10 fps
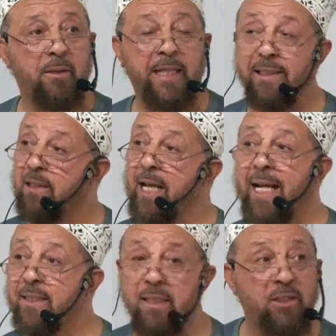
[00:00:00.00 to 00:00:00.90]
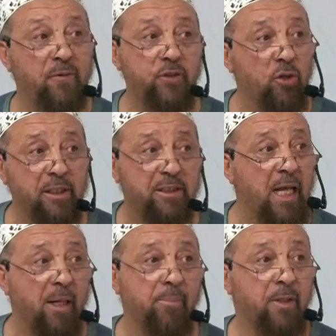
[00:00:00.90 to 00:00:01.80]
That's the essence of your
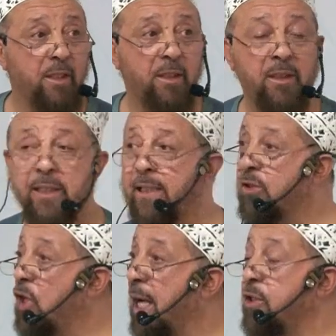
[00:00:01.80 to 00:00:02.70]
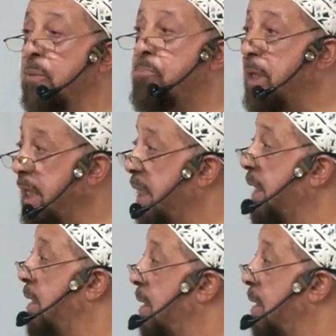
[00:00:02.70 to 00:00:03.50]
Islam. It's not your beard,